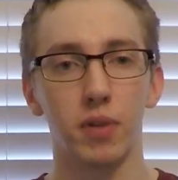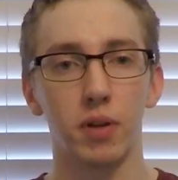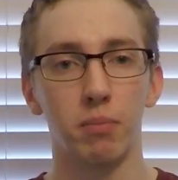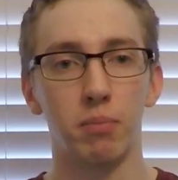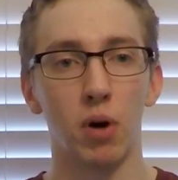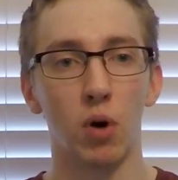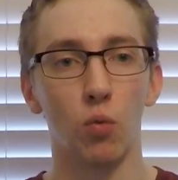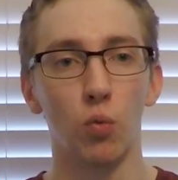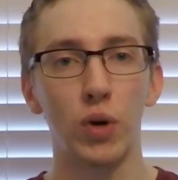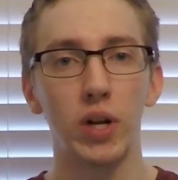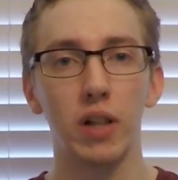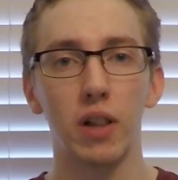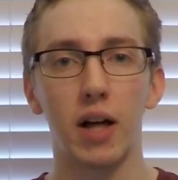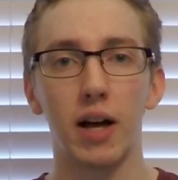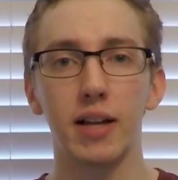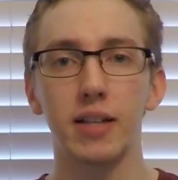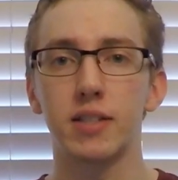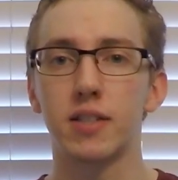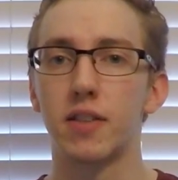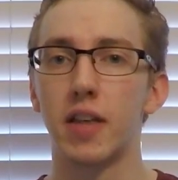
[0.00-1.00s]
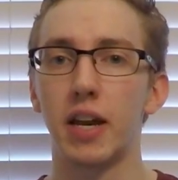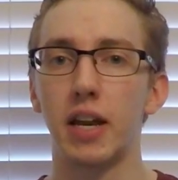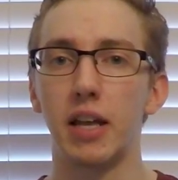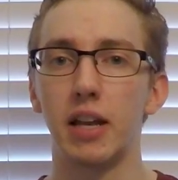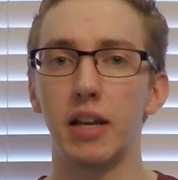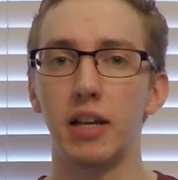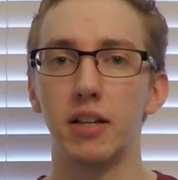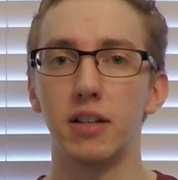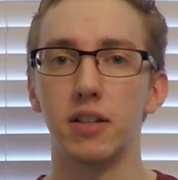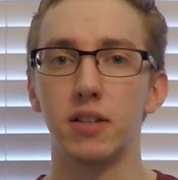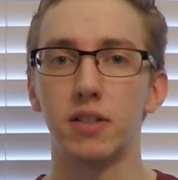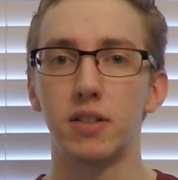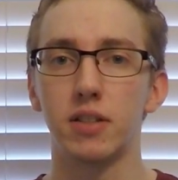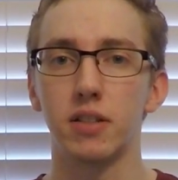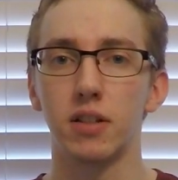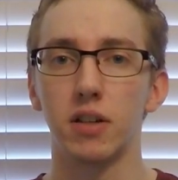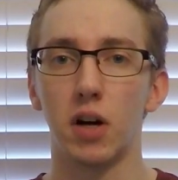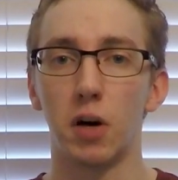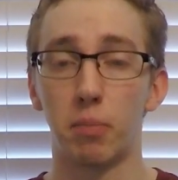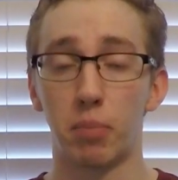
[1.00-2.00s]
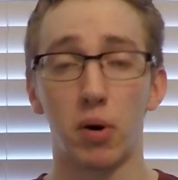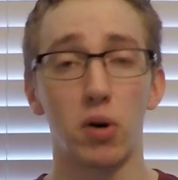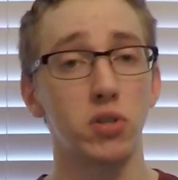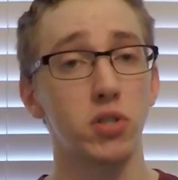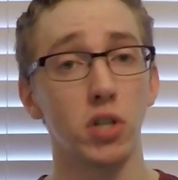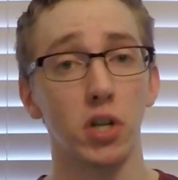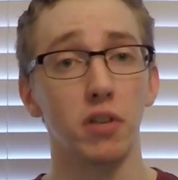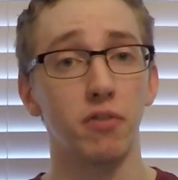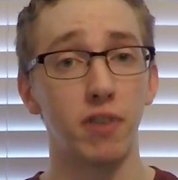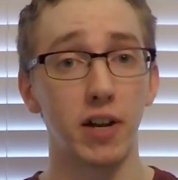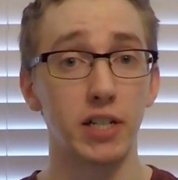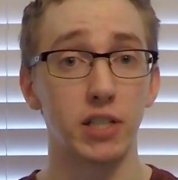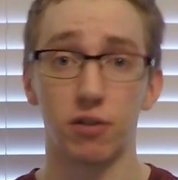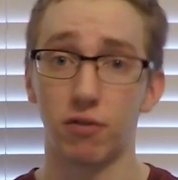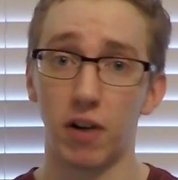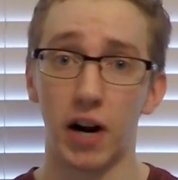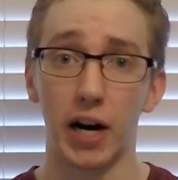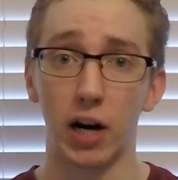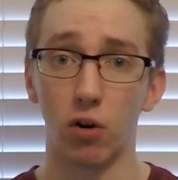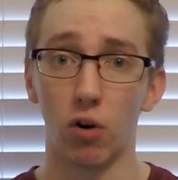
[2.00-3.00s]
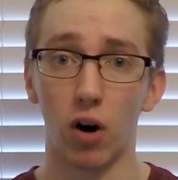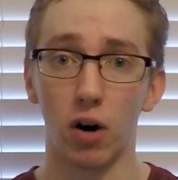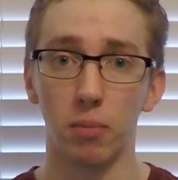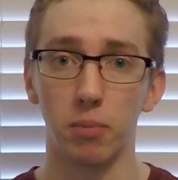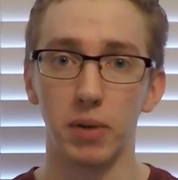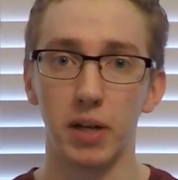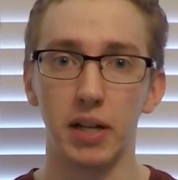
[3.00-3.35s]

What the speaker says: but realize that it is a personal defense firearm.